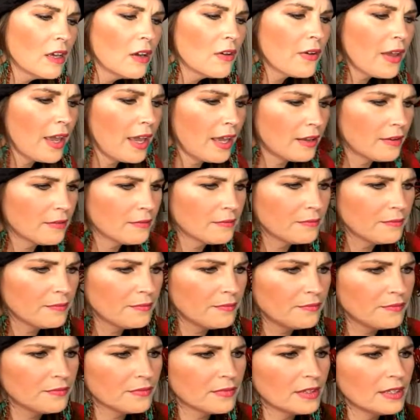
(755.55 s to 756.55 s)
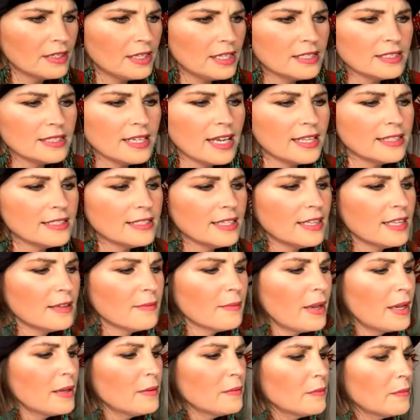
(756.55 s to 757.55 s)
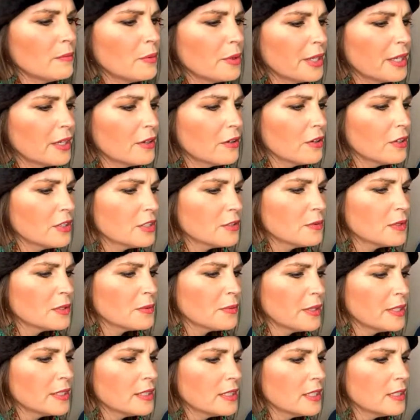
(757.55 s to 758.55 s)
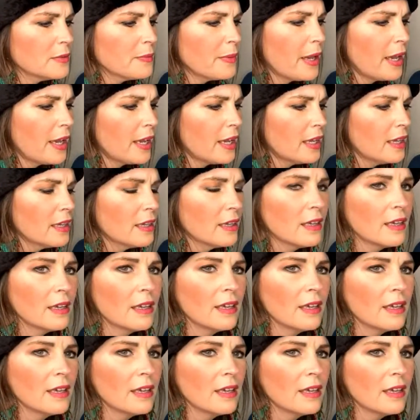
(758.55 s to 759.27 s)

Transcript: Okay. His dad said he might bring Christmas presents by.